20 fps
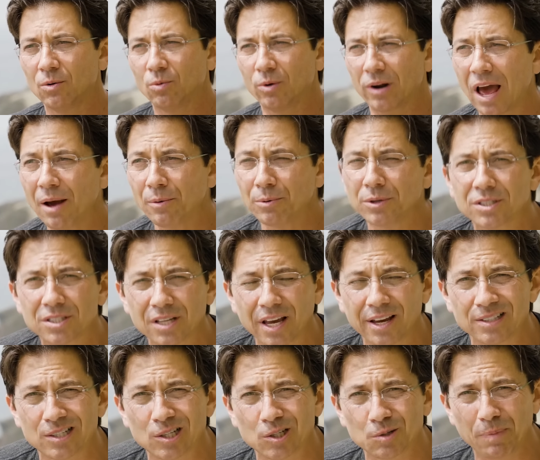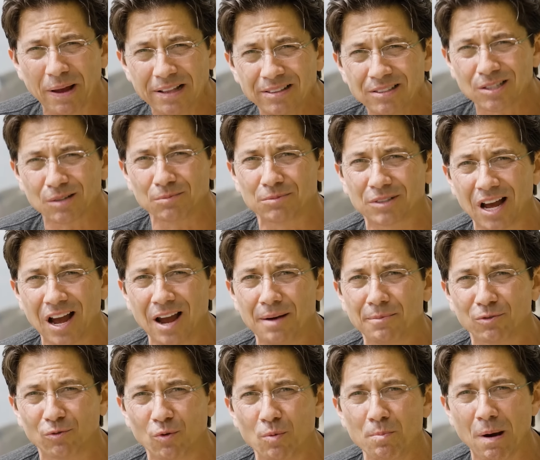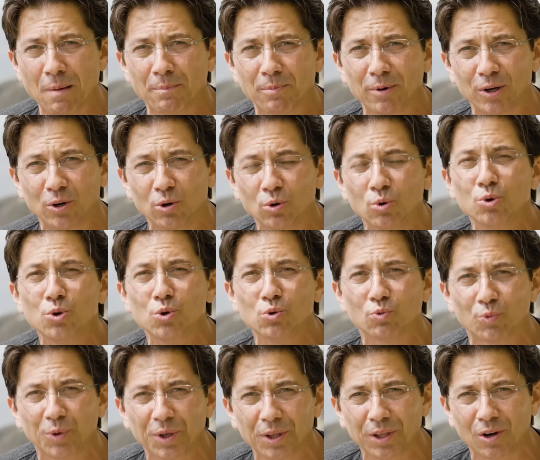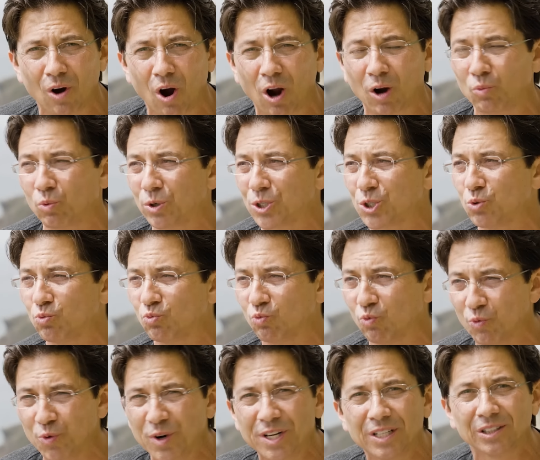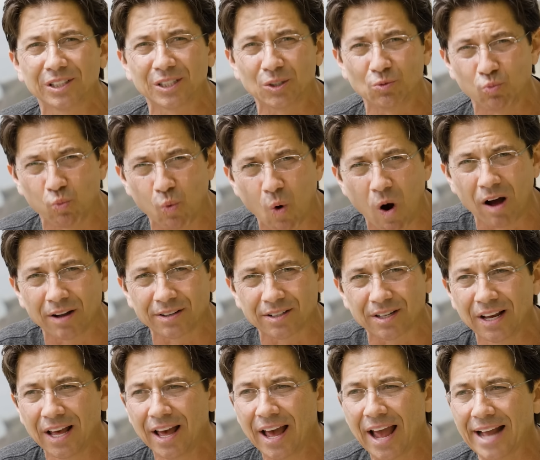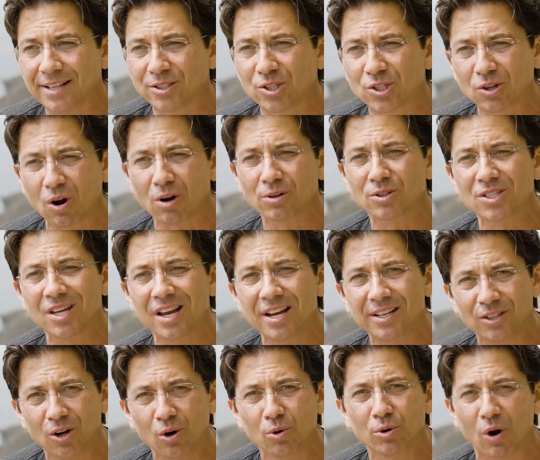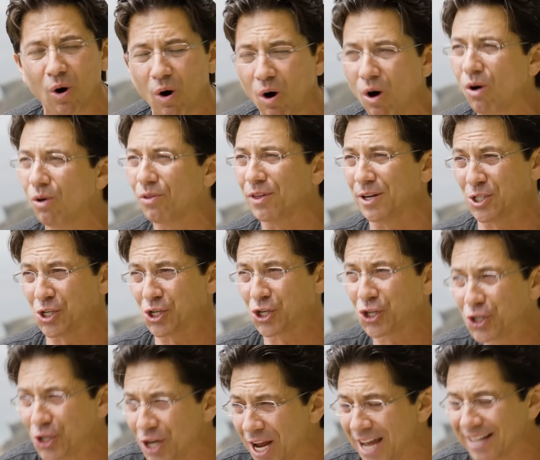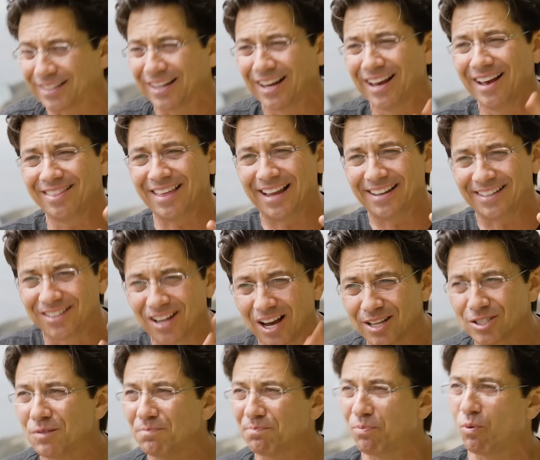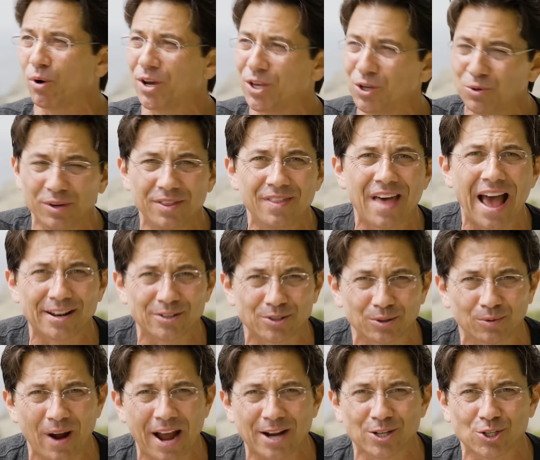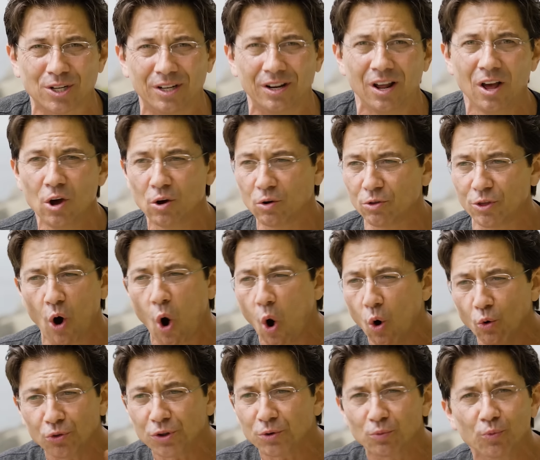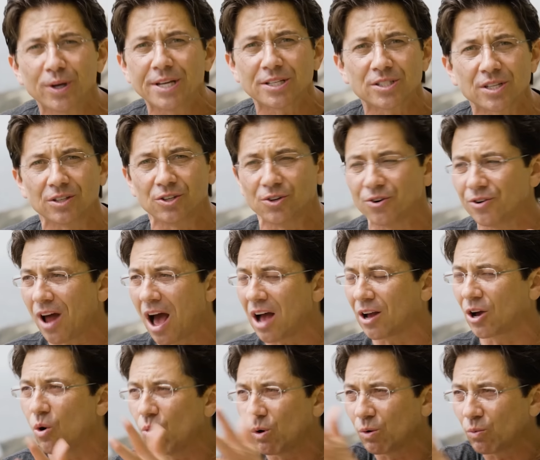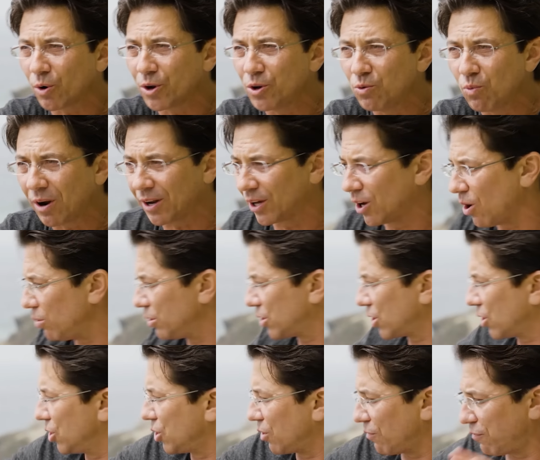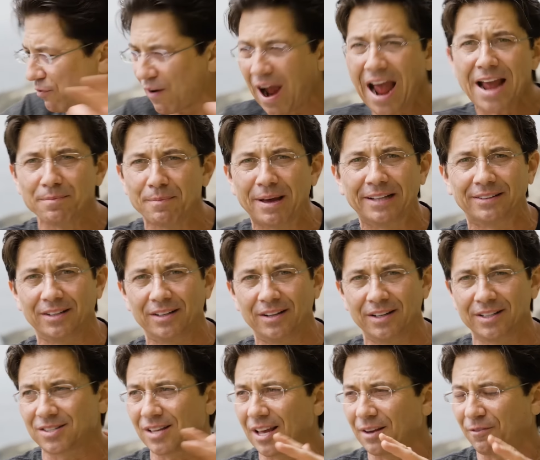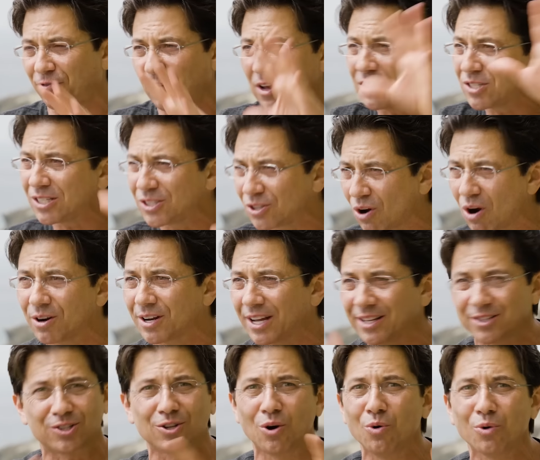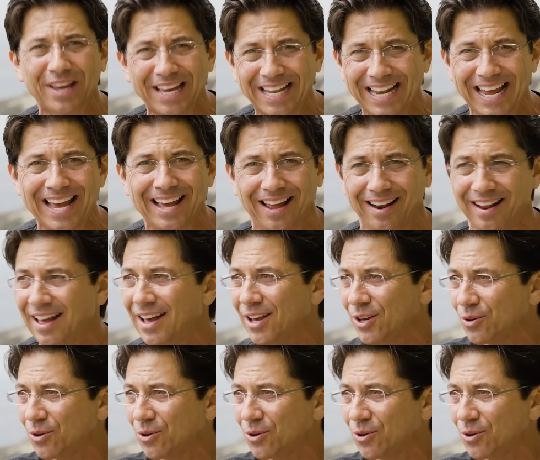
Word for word: What I would say is spend some time on remembering who you really are and what you really want. And start saying no to all the shit that doesn't point you in that direction. The only reason you're not going where you want to go is because you're fragmented. It's like fuzzy targets don't get hit.